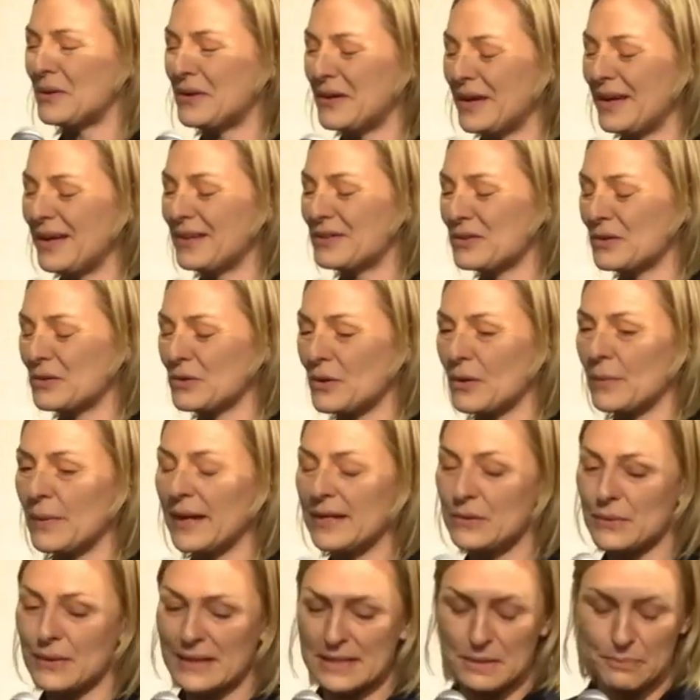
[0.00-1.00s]
to Norway,
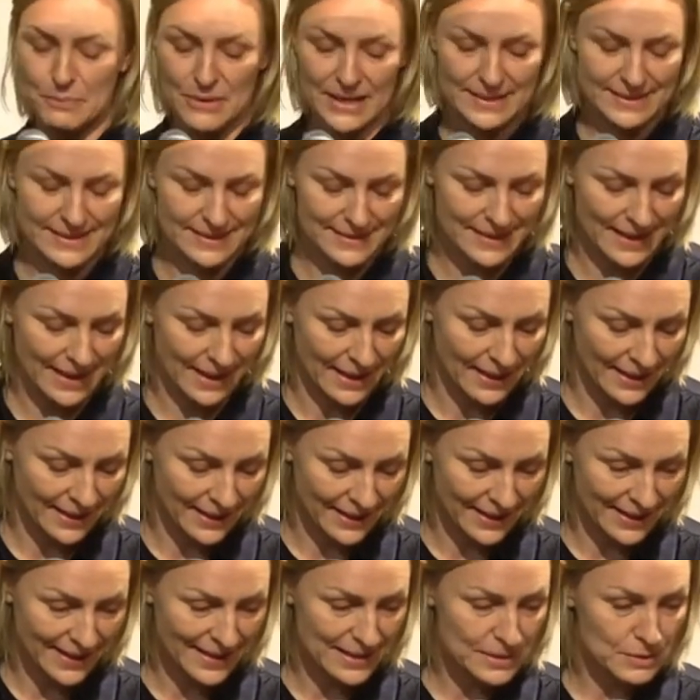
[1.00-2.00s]
to express
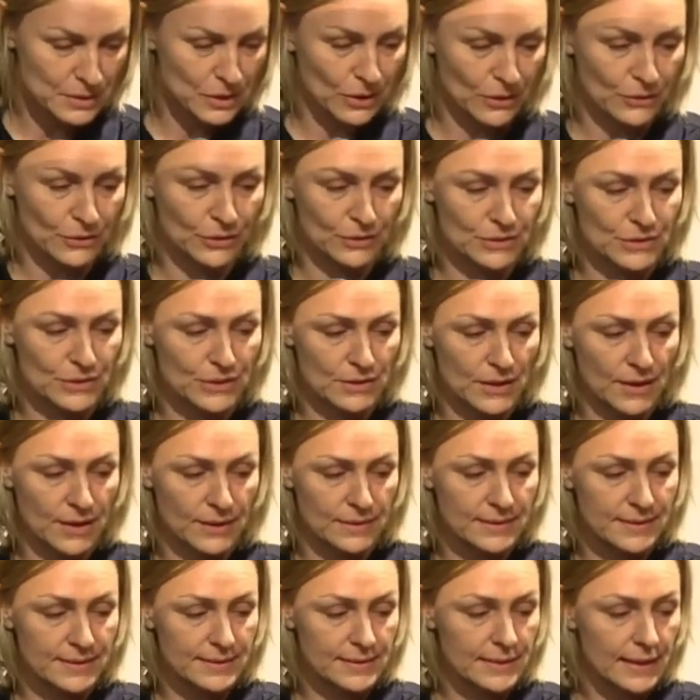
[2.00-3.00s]
your
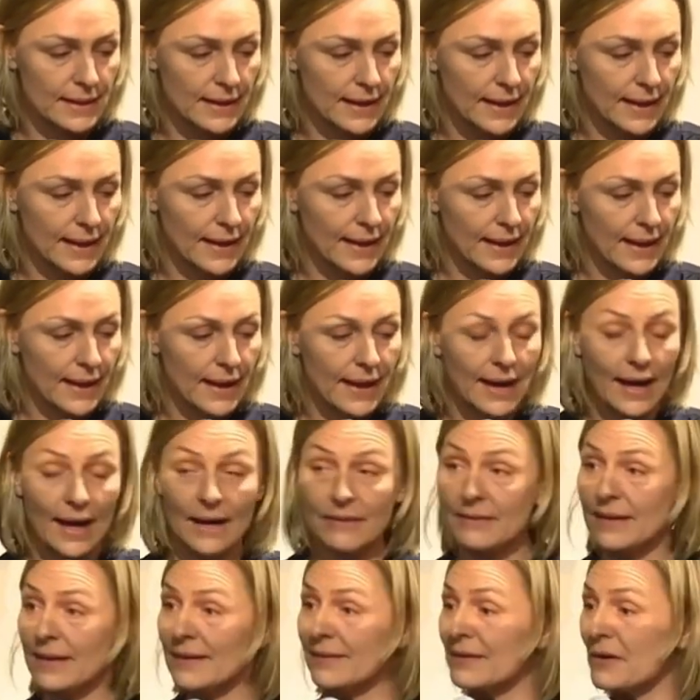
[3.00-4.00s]
concerns. I
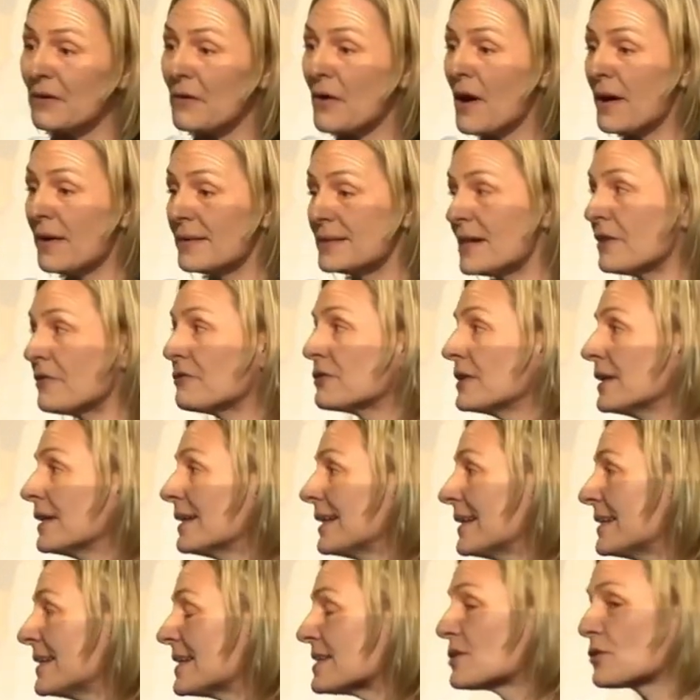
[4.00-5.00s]
think there are
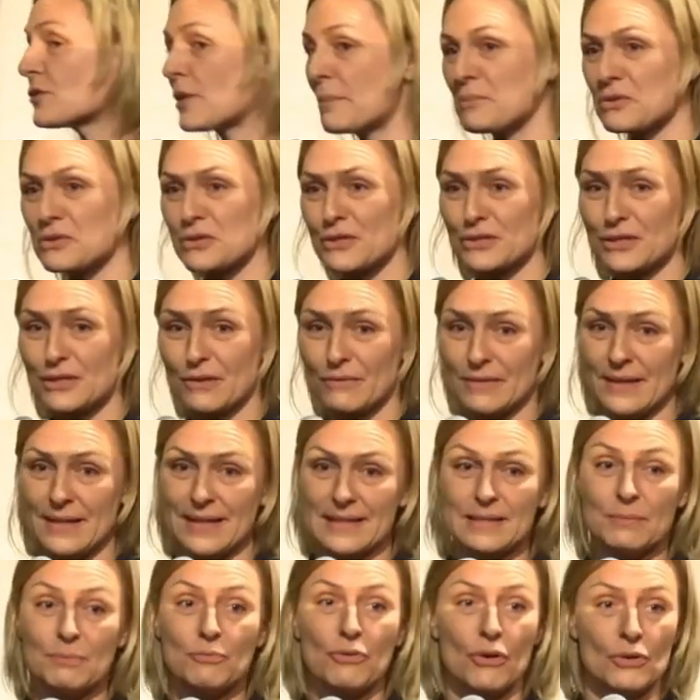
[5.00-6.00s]
definitely descriptions of
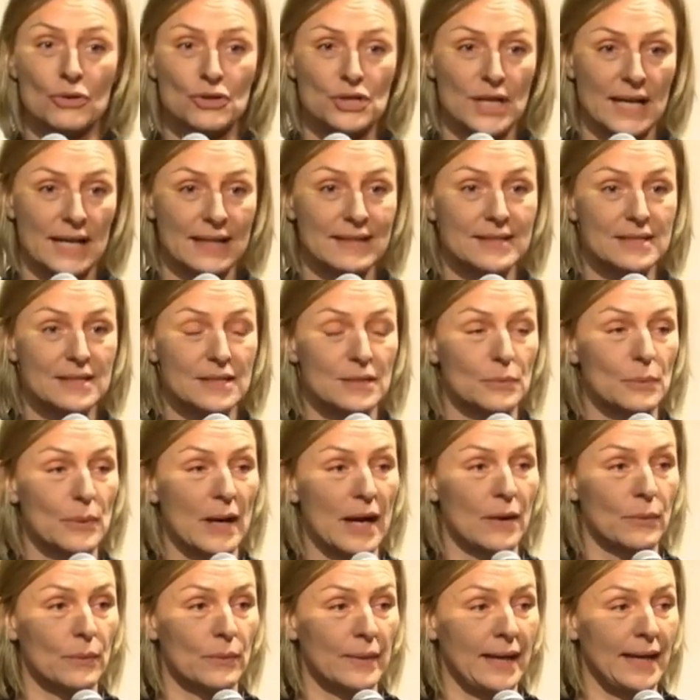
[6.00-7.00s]
these projects
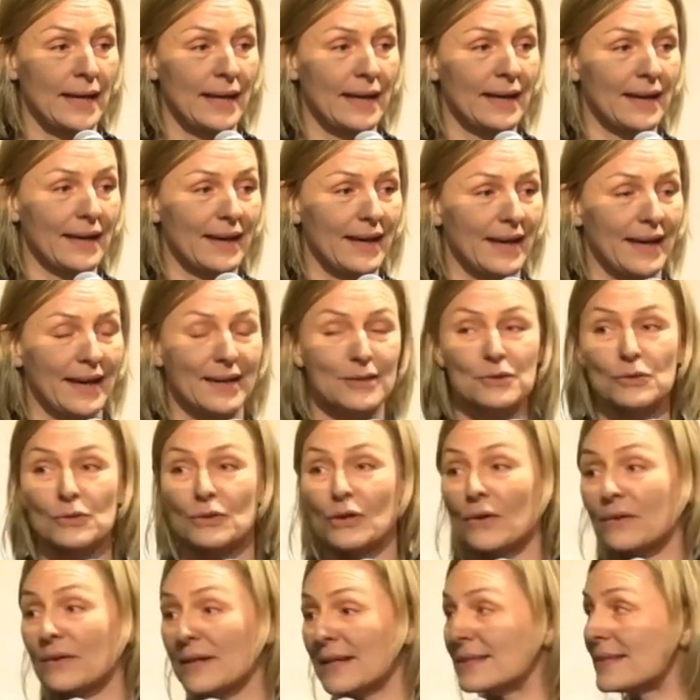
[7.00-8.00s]
where we do
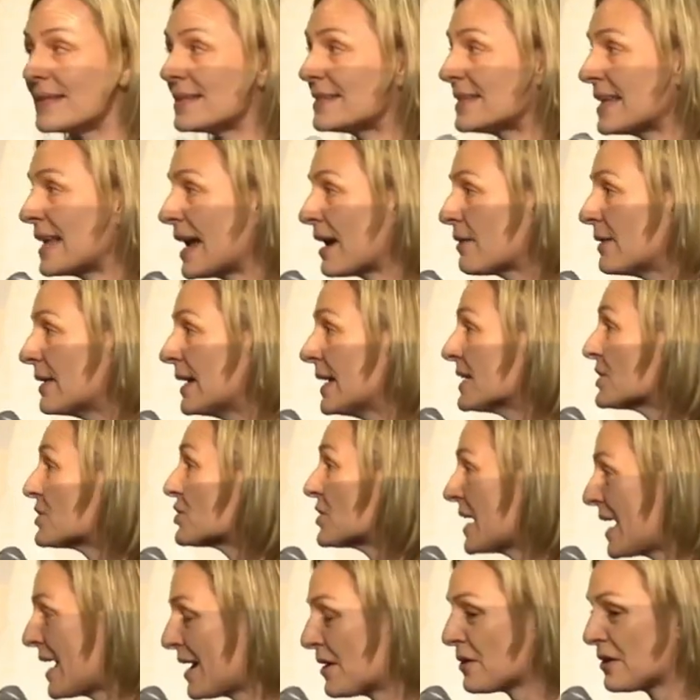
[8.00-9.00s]
not necessarily
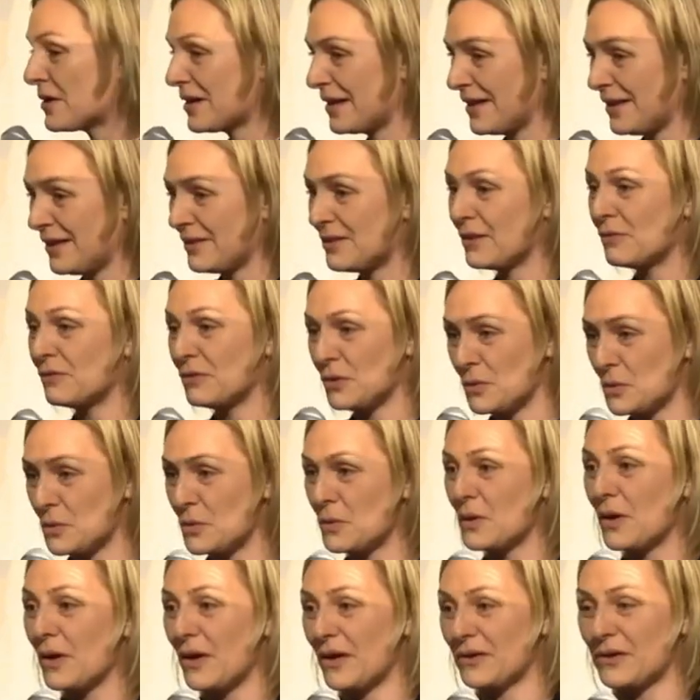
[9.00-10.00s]
share the
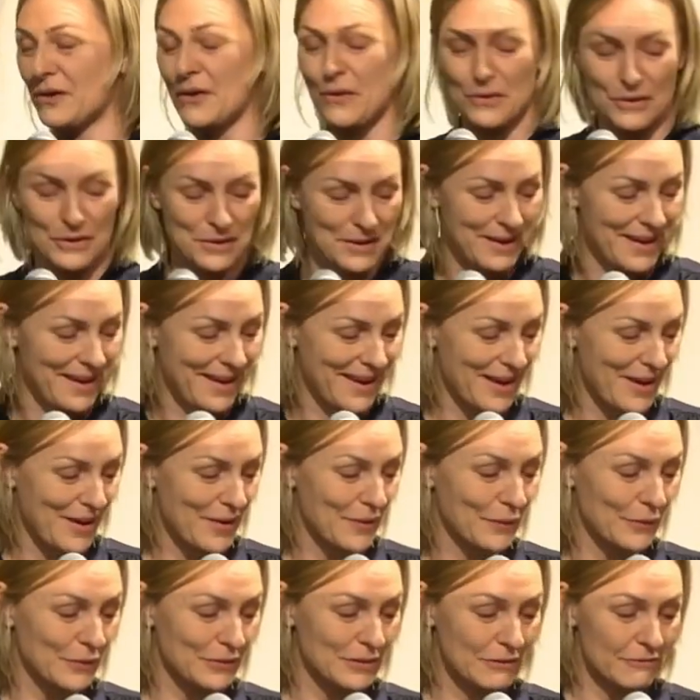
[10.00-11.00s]
view on
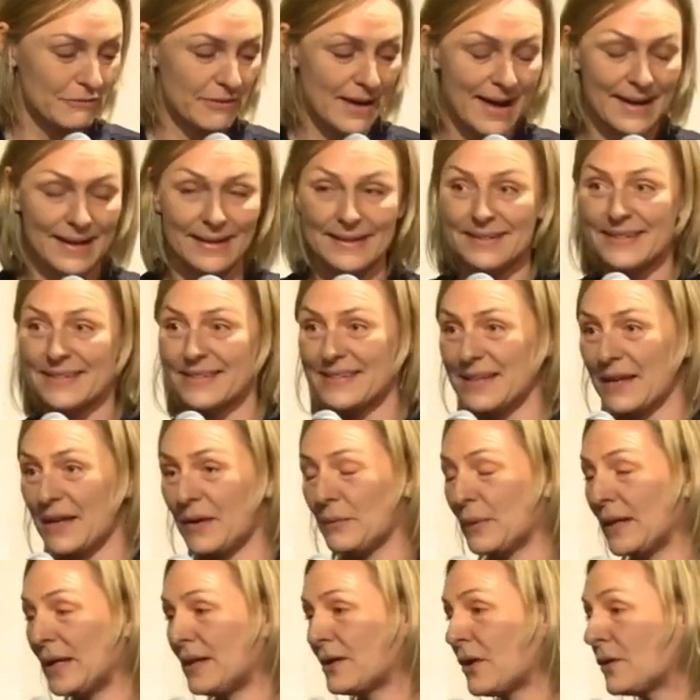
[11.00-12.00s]
all the facts.
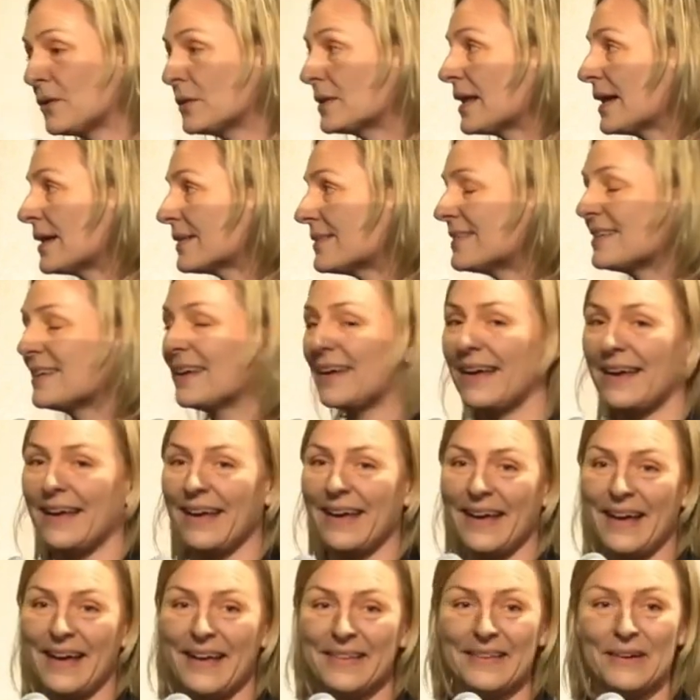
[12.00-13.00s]
We know that
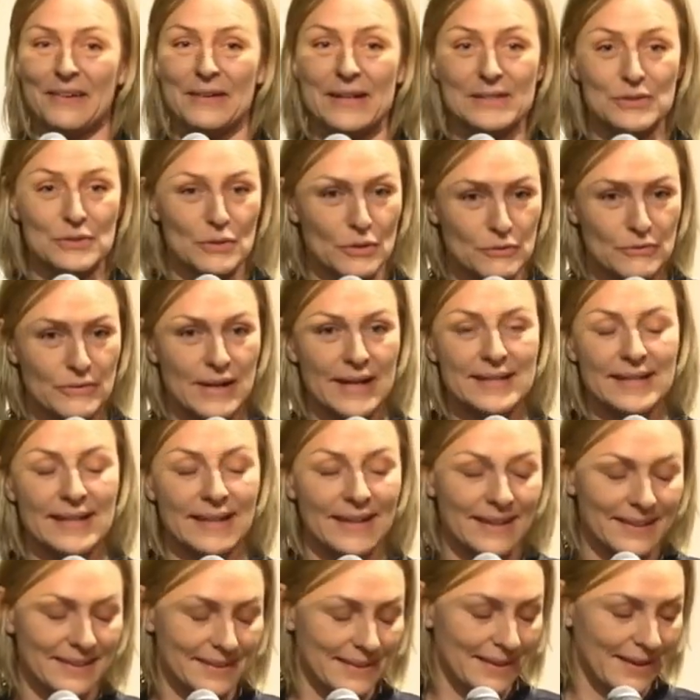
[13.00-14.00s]
there is
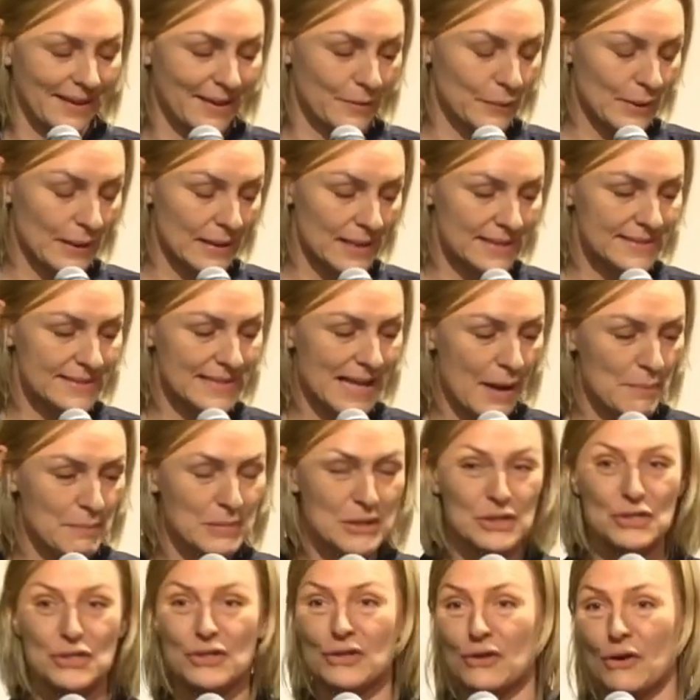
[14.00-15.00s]
already
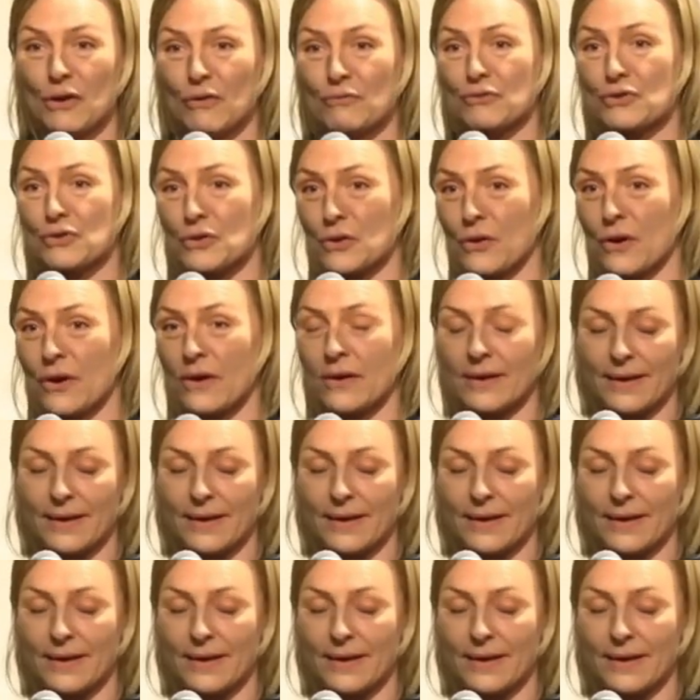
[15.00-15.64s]
well-established offshore